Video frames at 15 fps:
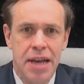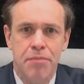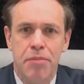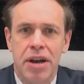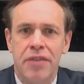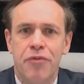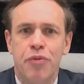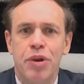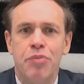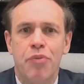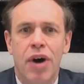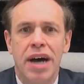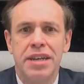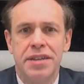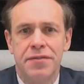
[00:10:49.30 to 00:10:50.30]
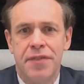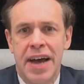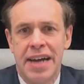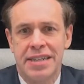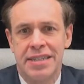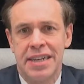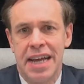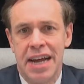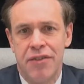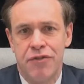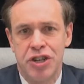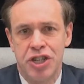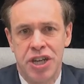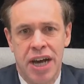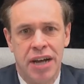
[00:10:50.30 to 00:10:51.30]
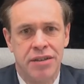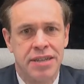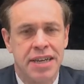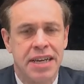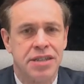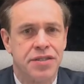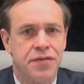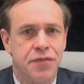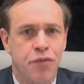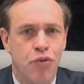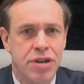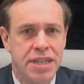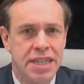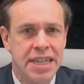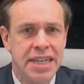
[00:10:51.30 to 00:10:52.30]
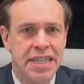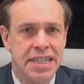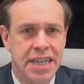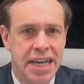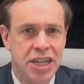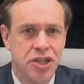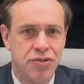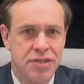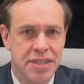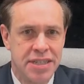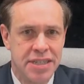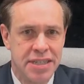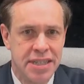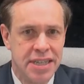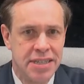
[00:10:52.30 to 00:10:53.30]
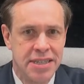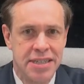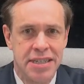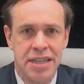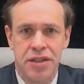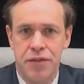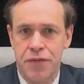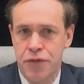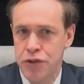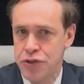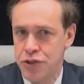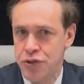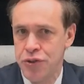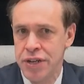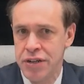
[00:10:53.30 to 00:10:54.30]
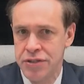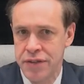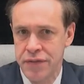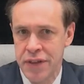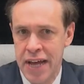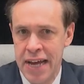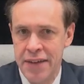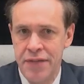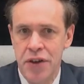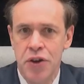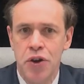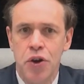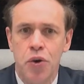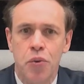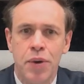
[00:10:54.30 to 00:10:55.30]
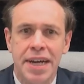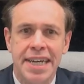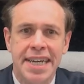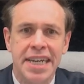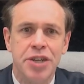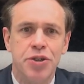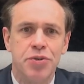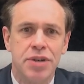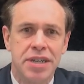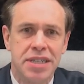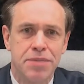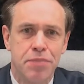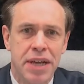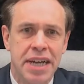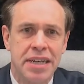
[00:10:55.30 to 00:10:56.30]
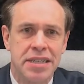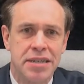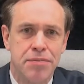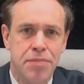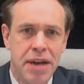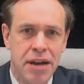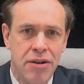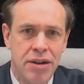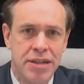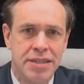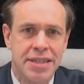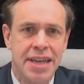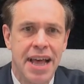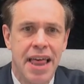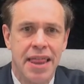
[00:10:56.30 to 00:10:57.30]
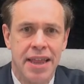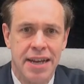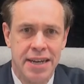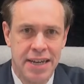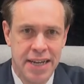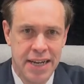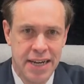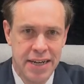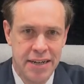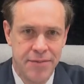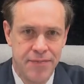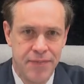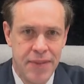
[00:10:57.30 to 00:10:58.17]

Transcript: But if we want to vaccinate every child against 14 dangerous diseases in the first 2 years of life, we need to explain to parents the need.